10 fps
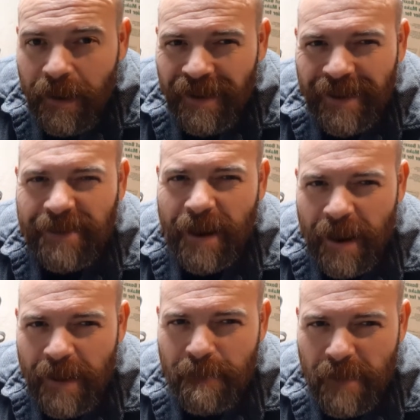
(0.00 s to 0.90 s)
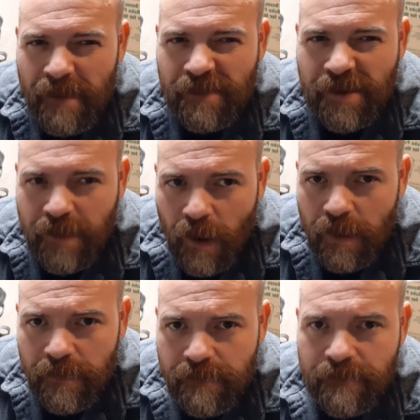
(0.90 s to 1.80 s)
Let the hate mail
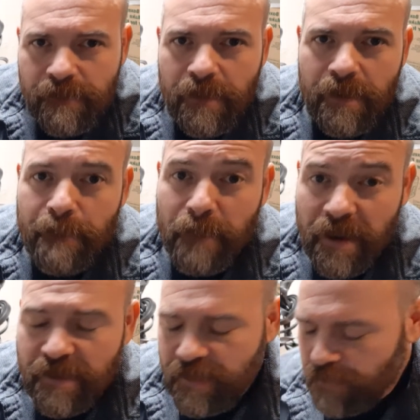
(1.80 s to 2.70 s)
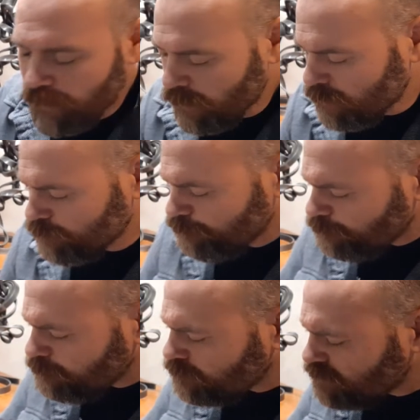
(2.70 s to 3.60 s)
start. But it's true.
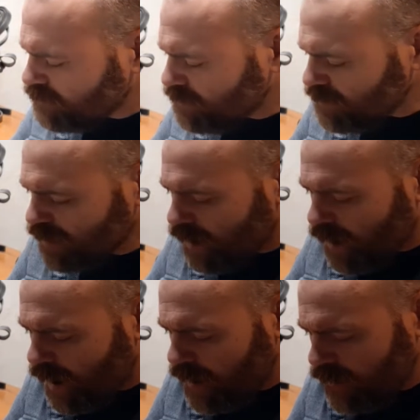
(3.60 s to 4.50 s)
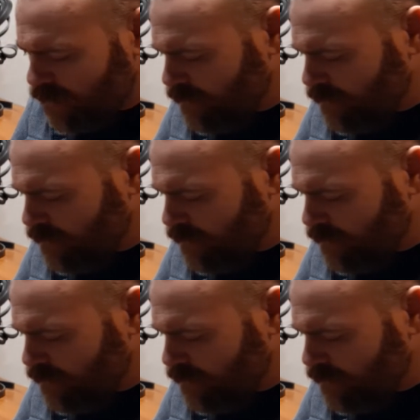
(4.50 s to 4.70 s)
Alright?